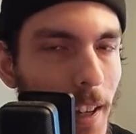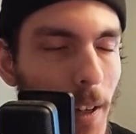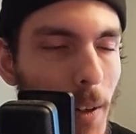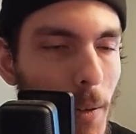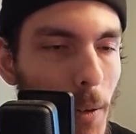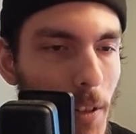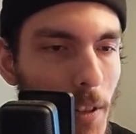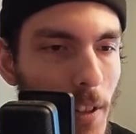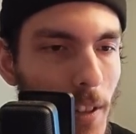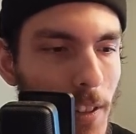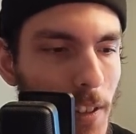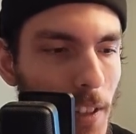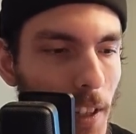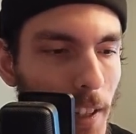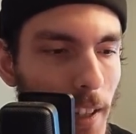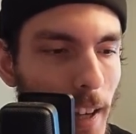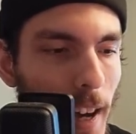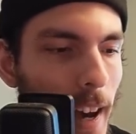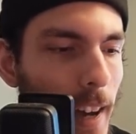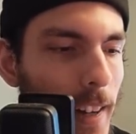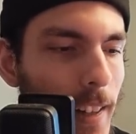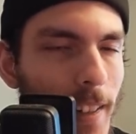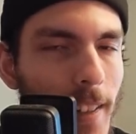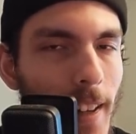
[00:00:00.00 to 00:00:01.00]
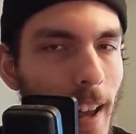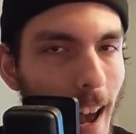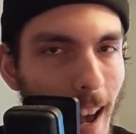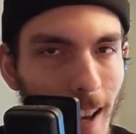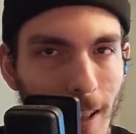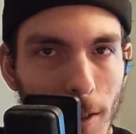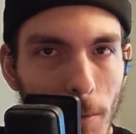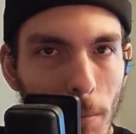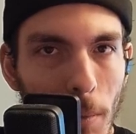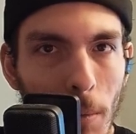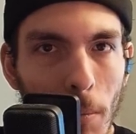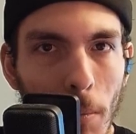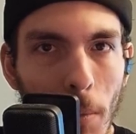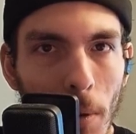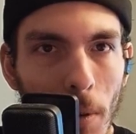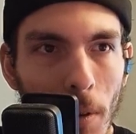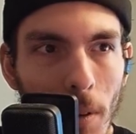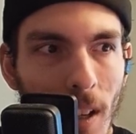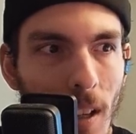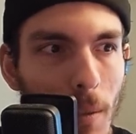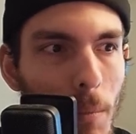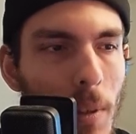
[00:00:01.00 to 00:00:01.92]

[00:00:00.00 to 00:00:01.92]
where she's like, I didn't ask to be born,